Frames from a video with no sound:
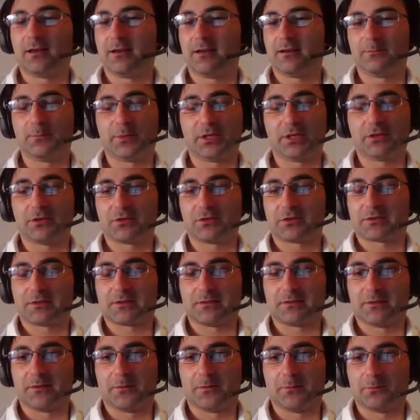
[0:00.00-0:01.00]
Because
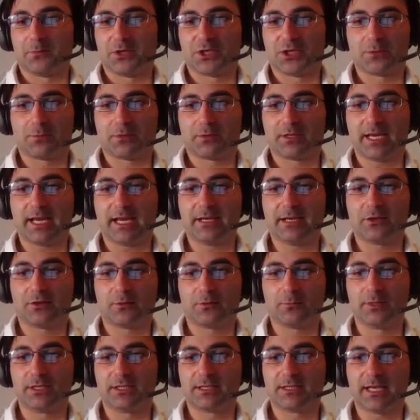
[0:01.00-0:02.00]
bishop
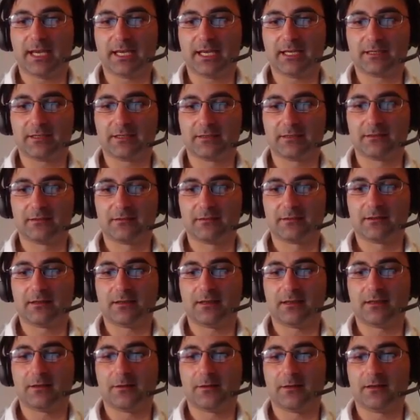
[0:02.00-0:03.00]
cannot be taken,
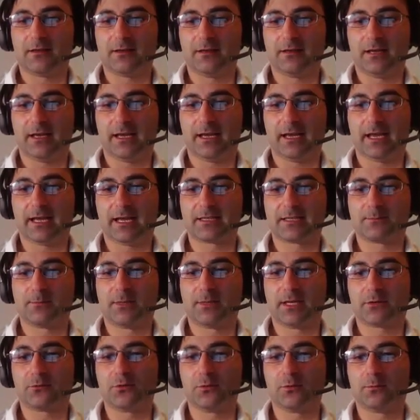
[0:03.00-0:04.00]
as
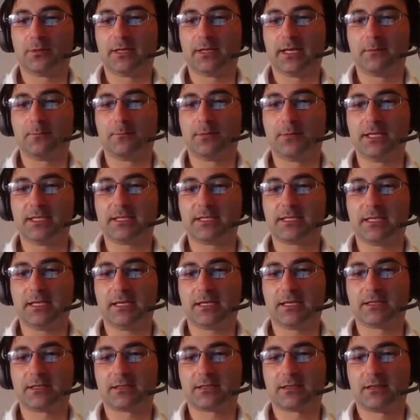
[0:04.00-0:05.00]
black will play
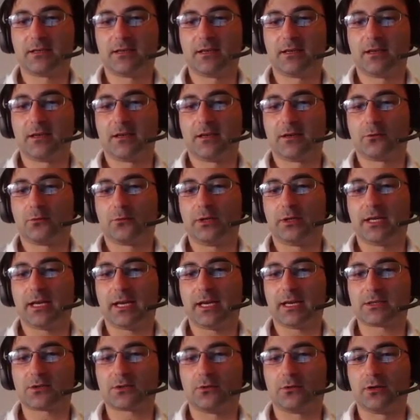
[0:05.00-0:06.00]
b6, queen
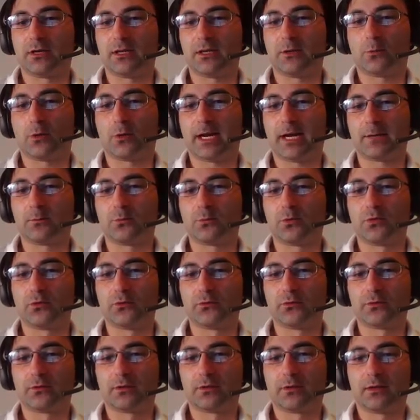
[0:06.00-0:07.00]
has only one
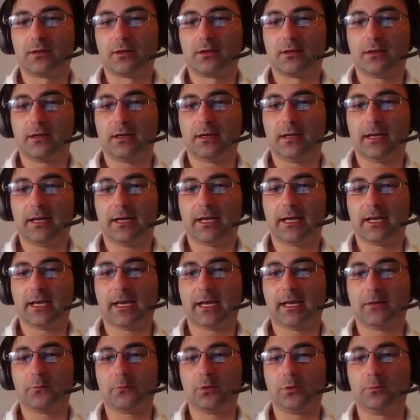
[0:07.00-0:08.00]
move
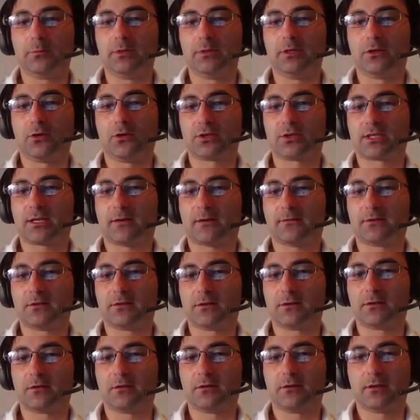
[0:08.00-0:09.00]
and will be lost
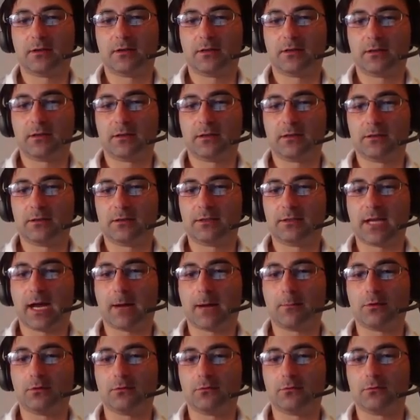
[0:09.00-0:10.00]
after
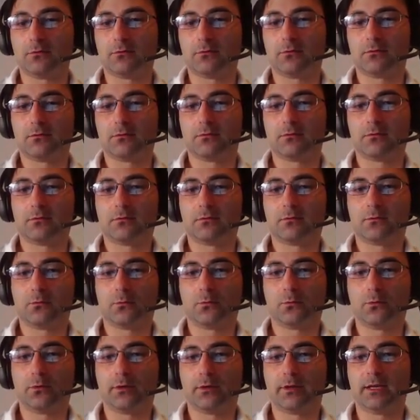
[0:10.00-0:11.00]
double
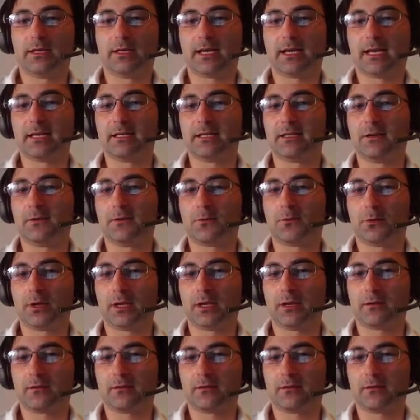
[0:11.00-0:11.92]
with the knight d3.